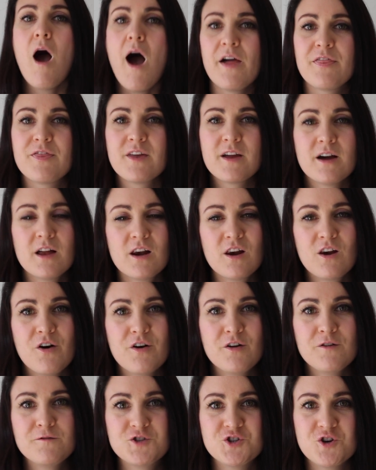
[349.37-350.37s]
I think a
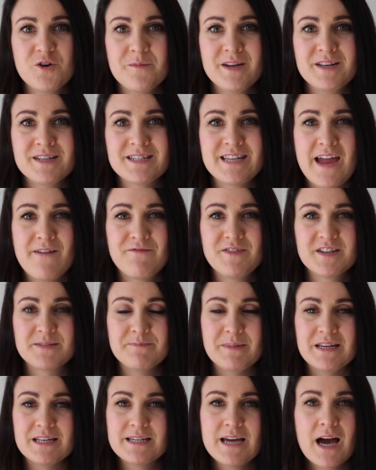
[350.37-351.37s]
lot of Germans have this
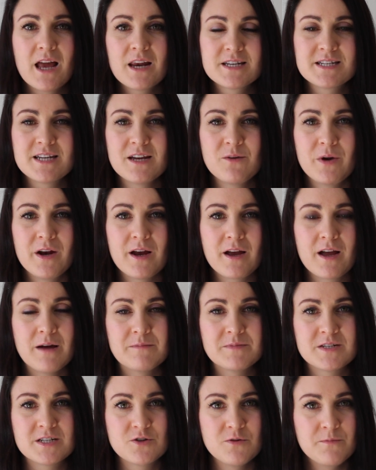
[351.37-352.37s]
mentality when it
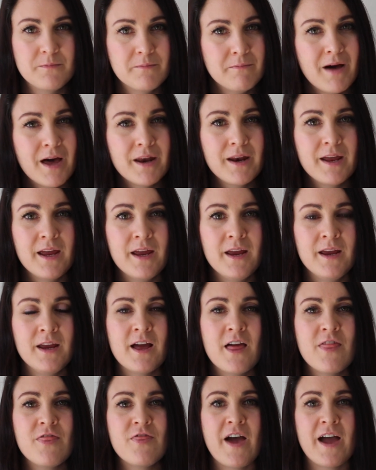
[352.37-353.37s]
comes to money.